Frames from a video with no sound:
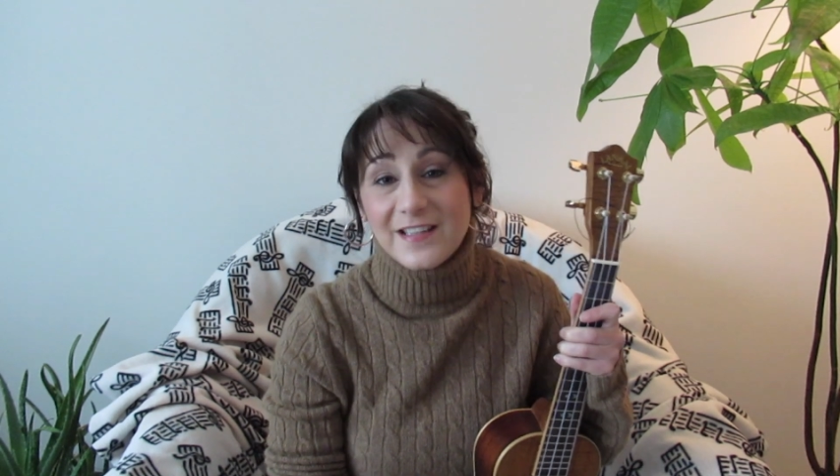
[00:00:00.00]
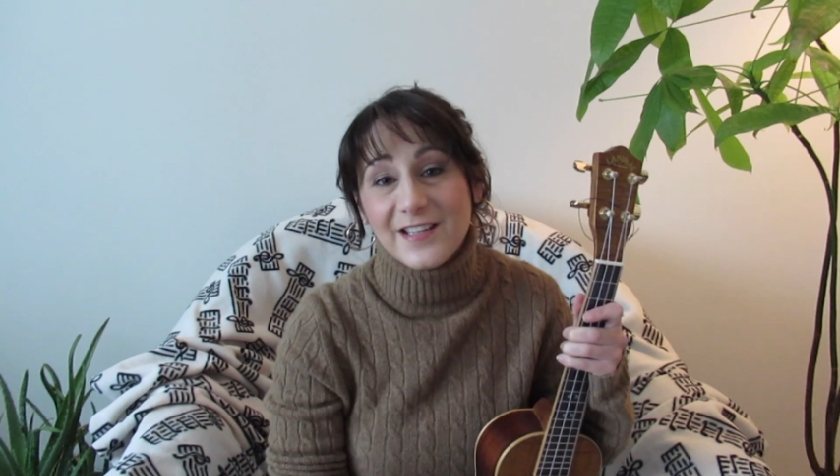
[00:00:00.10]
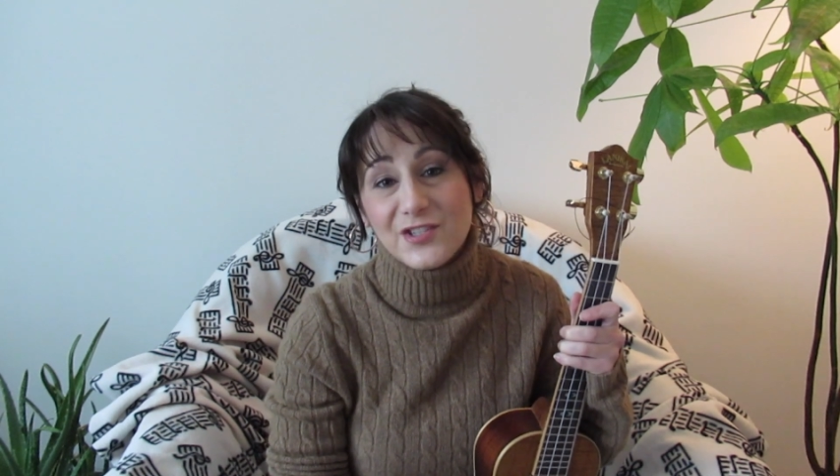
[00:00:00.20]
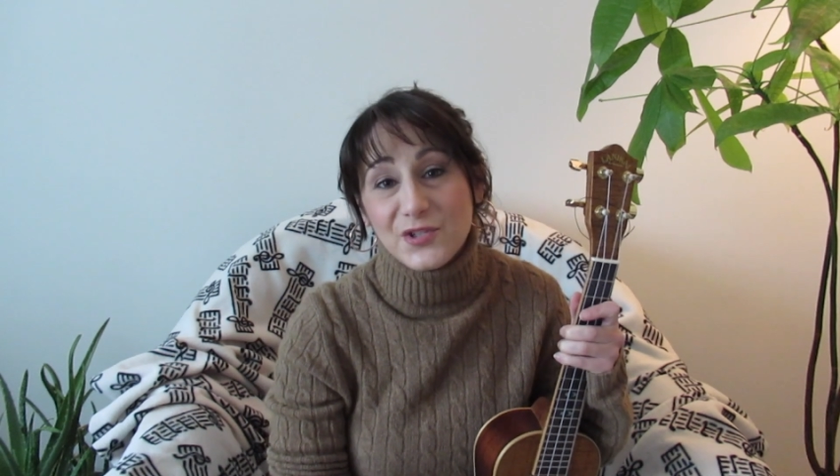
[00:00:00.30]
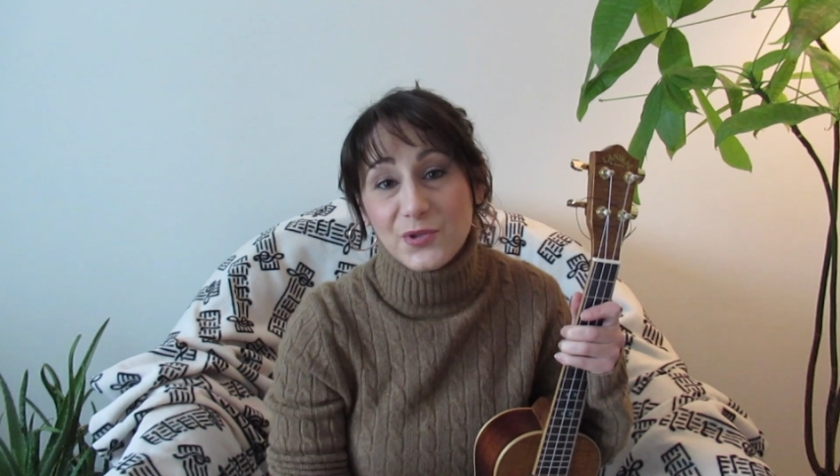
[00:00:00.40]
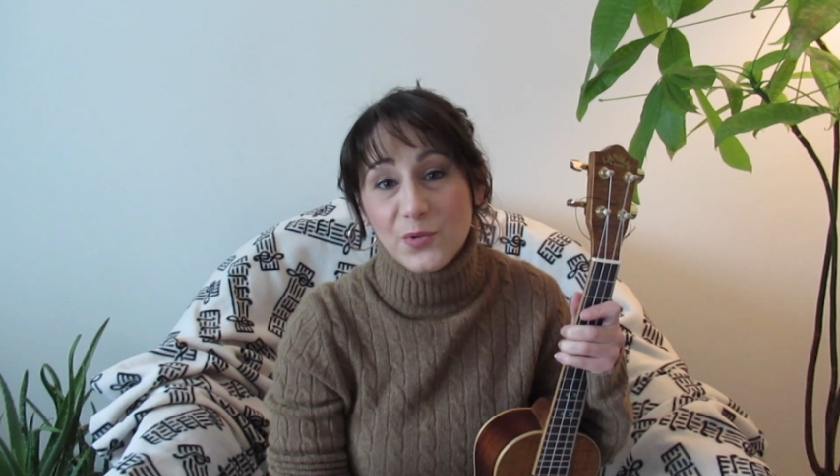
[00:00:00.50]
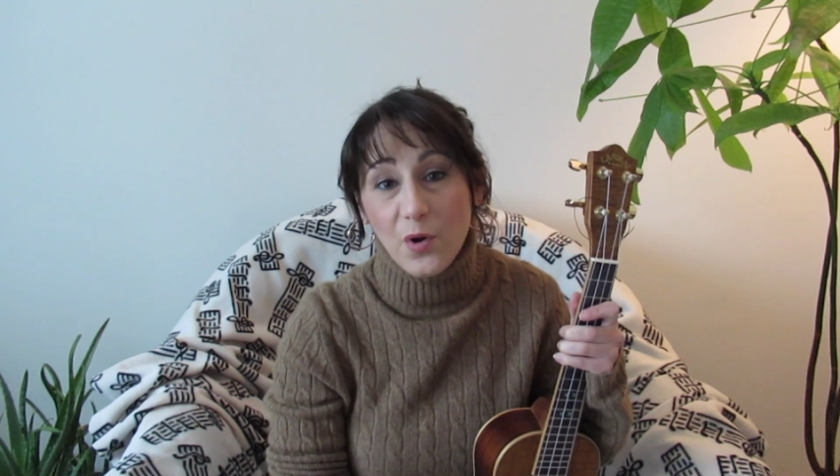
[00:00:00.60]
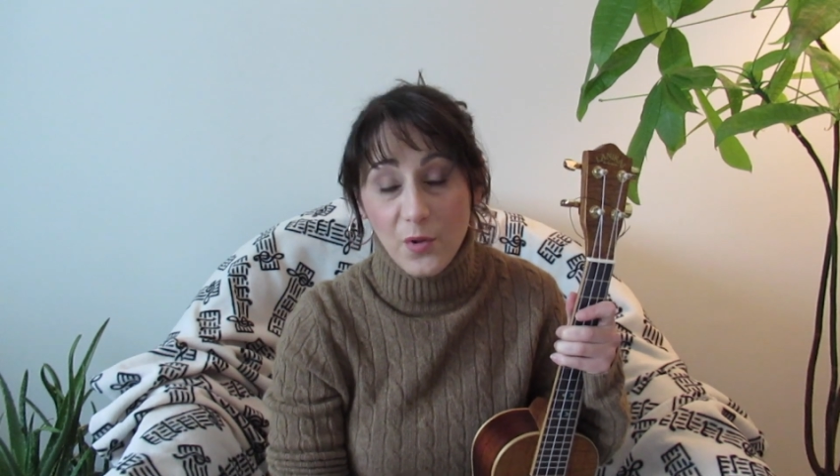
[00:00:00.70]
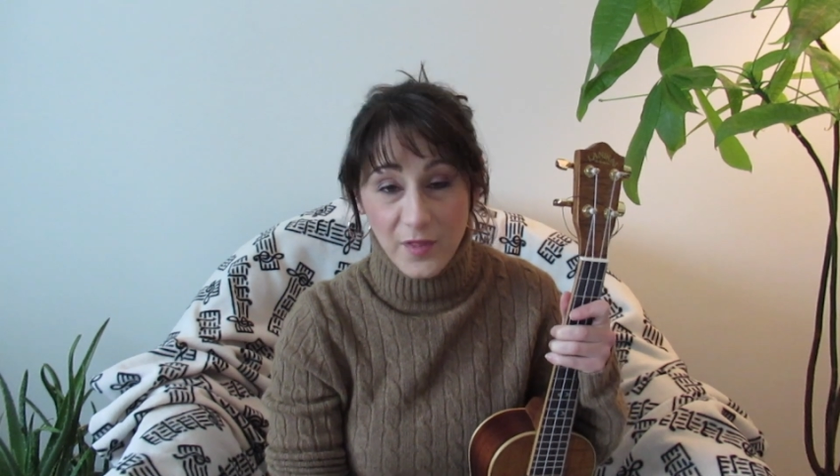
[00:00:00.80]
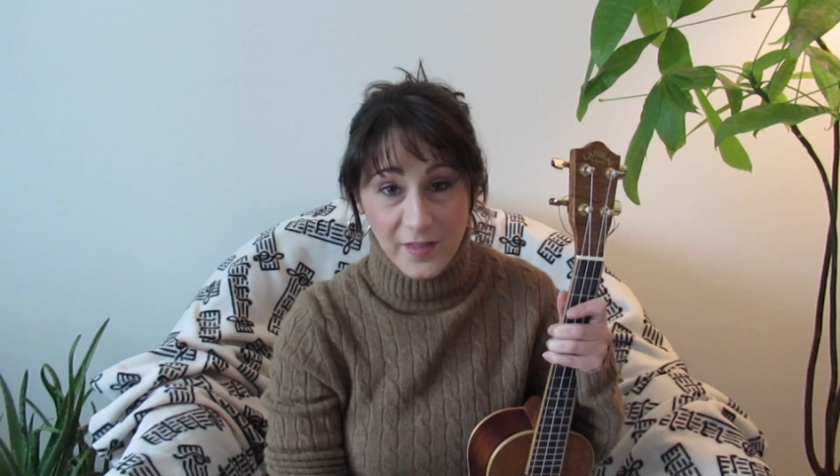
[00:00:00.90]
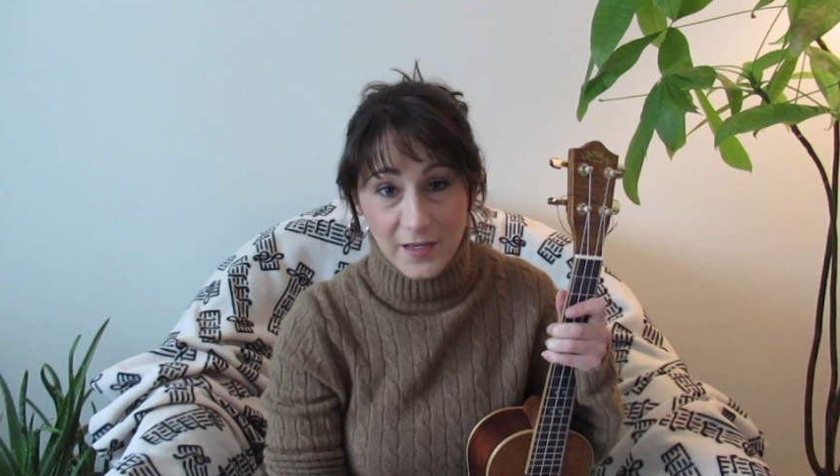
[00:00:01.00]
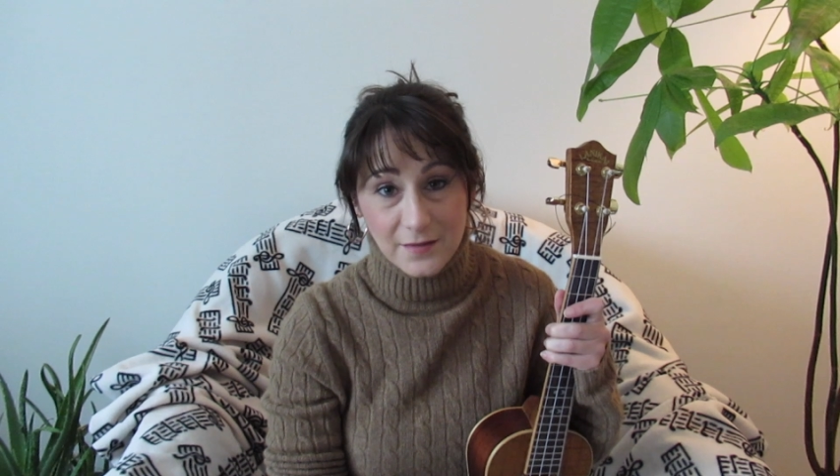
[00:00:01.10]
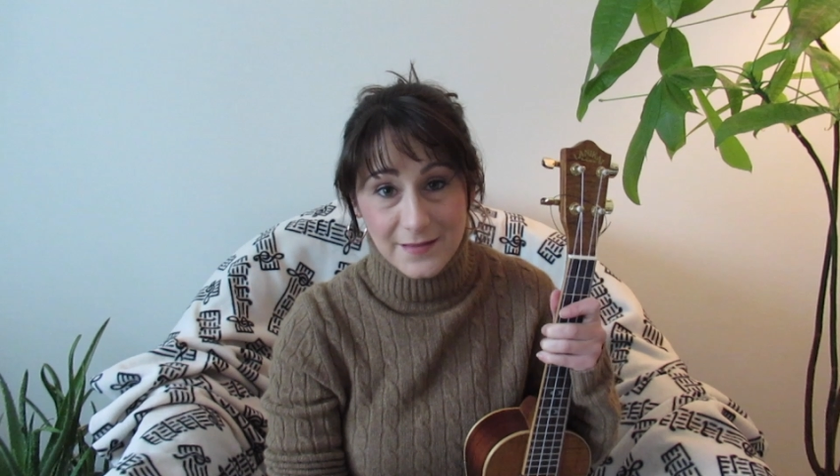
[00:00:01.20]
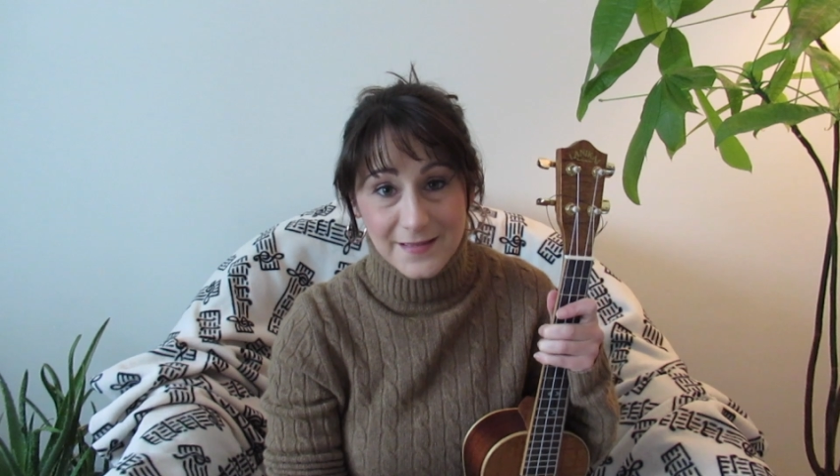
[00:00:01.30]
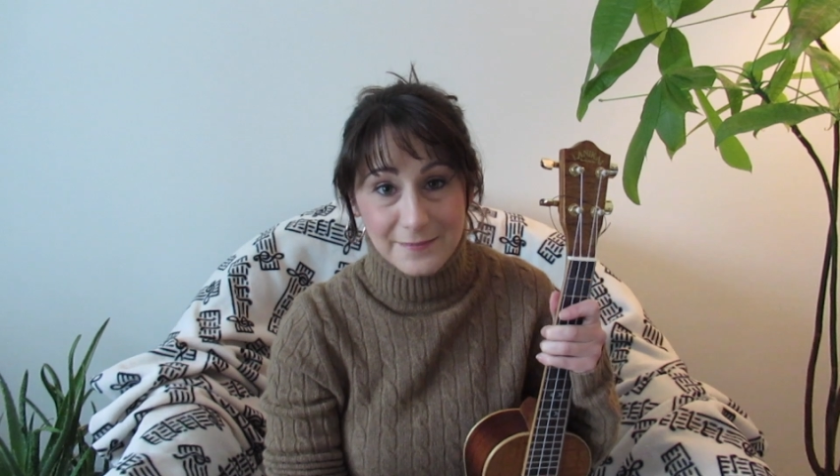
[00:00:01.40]
can do all the
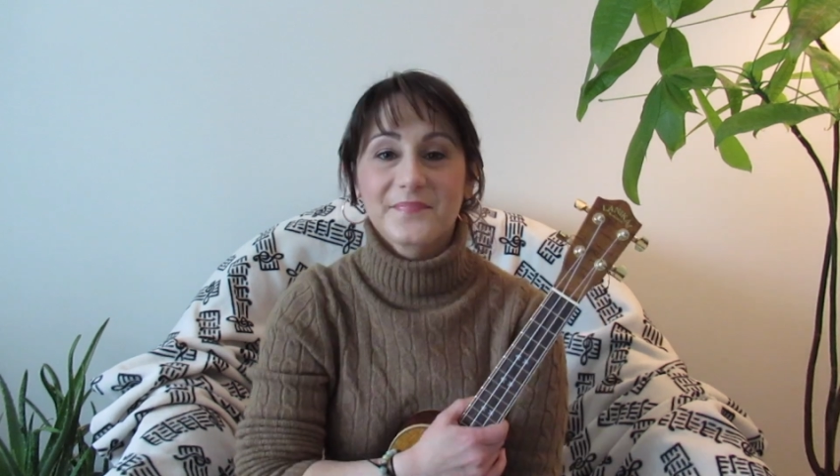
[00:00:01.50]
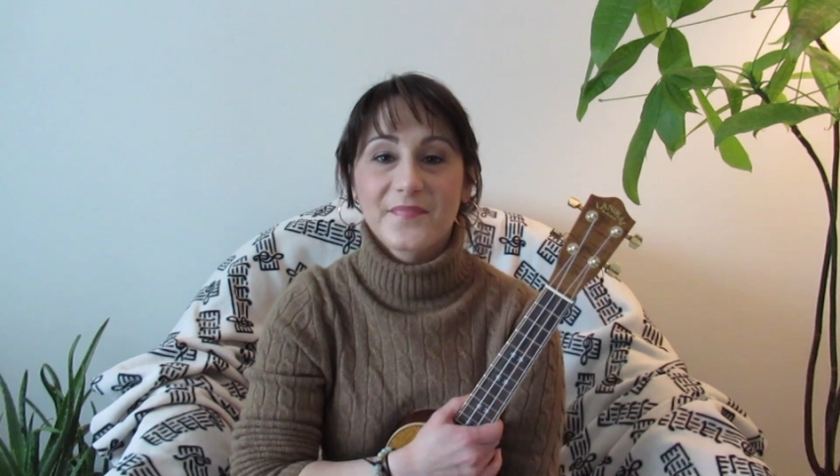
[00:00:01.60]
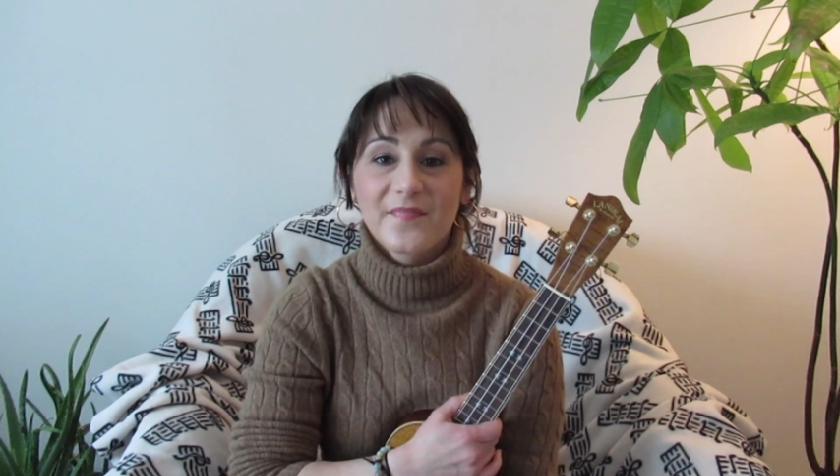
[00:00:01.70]
things.